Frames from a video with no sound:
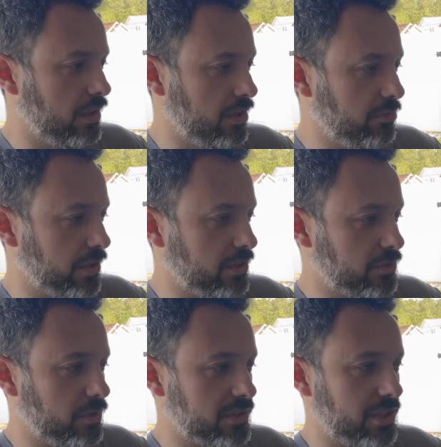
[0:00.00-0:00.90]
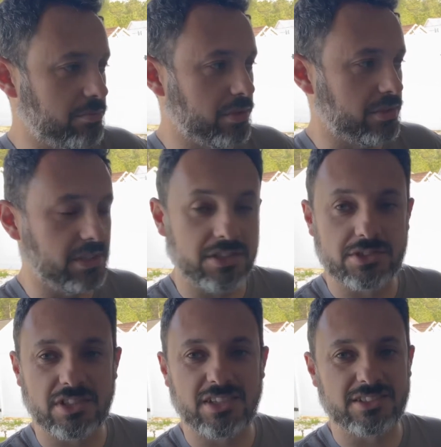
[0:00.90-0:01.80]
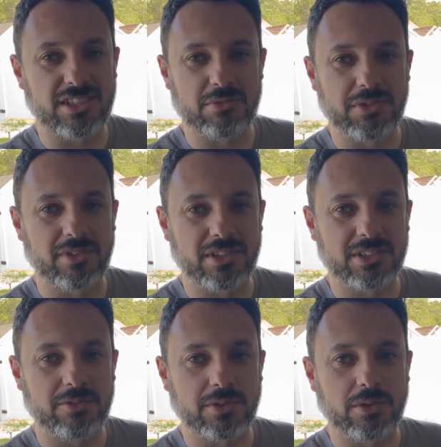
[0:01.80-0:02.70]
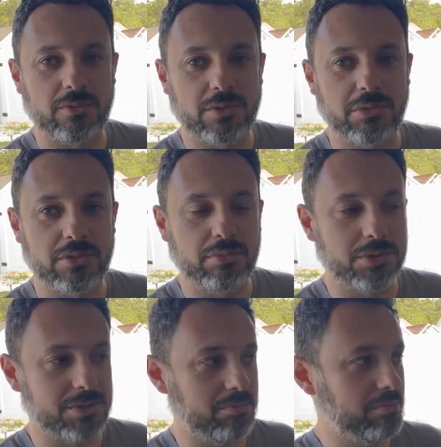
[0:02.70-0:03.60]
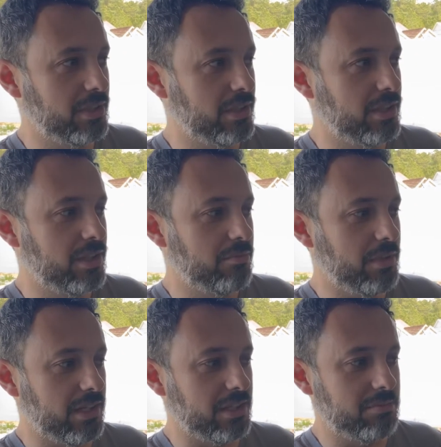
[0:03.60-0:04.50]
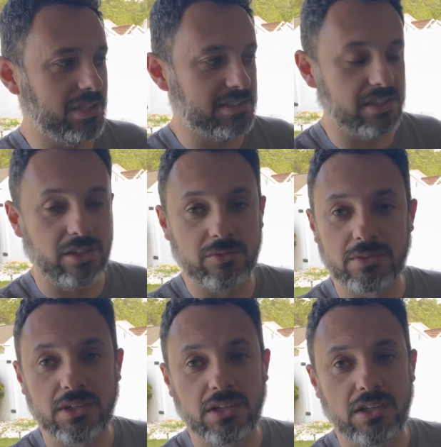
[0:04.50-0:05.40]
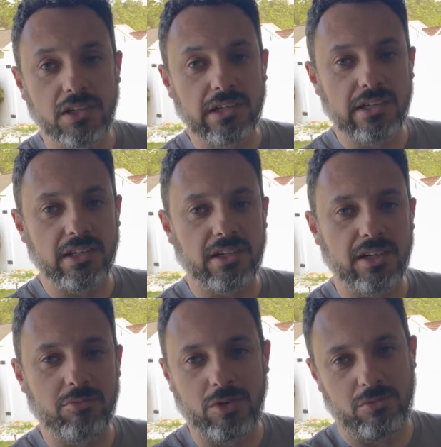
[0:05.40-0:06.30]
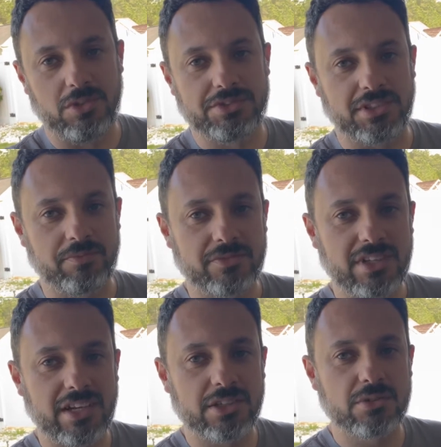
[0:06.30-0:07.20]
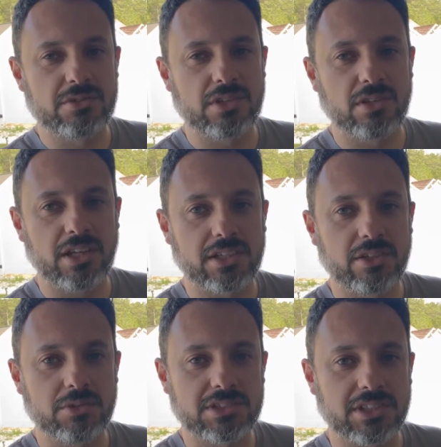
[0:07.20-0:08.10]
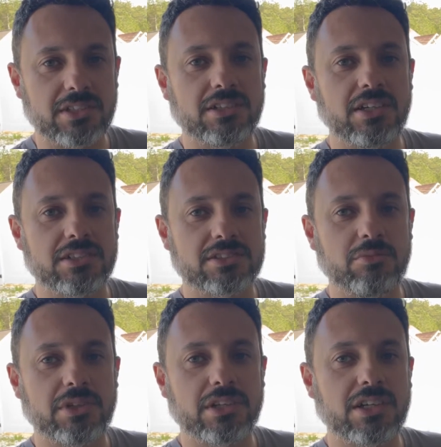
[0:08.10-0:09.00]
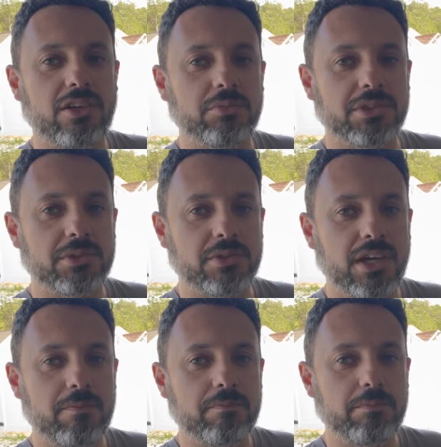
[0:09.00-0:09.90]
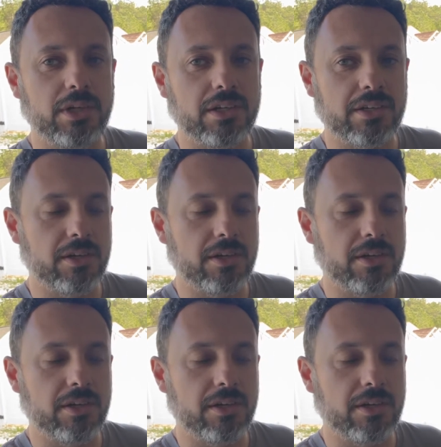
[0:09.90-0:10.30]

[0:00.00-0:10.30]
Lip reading: because once I put the engine in, it's going to be very difficult for me to push it back in myself. We'll see. Not a huge deal. I can always get somebody to help me do that. But